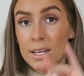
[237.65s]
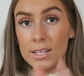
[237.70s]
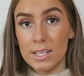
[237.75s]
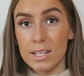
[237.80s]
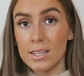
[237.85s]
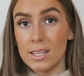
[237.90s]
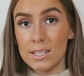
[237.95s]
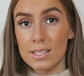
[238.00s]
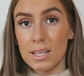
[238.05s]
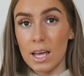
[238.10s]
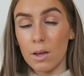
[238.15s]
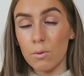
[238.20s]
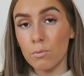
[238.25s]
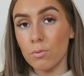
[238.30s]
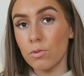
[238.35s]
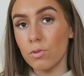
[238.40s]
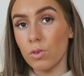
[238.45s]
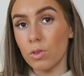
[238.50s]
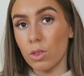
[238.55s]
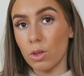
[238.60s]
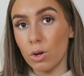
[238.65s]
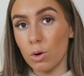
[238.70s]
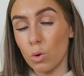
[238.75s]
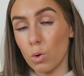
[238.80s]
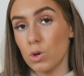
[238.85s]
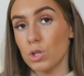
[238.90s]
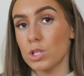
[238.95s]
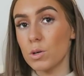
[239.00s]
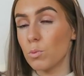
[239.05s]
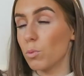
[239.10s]
Did the same for the
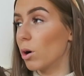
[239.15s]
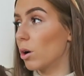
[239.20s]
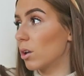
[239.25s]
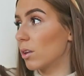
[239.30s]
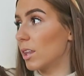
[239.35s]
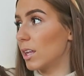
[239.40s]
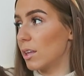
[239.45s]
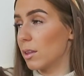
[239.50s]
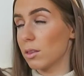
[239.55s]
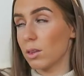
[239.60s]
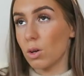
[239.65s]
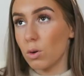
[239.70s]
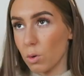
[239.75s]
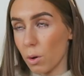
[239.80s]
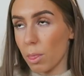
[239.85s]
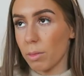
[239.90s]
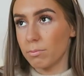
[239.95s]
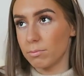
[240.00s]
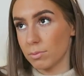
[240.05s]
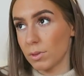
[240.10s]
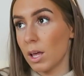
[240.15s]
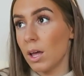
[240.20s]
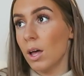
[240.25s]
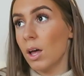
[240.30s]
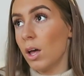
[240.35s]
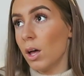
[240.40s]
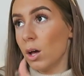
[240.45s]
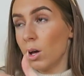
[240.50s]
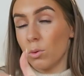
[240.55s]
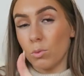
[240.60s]
autumn one.
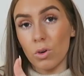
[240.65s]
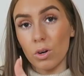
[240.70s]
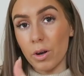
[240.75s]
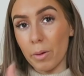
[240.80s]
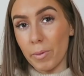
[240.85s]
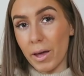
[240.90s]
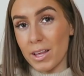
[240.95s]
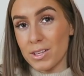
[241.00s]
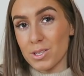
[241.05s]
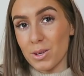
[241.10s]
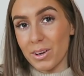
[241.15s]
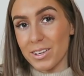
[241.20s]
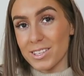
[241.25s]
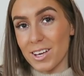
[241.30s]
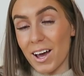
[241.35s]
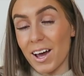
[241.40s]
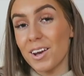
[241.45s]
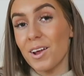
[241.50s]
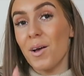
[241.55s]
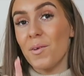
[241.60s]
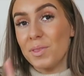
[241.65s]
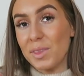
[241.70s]
God, I'm getting so excited.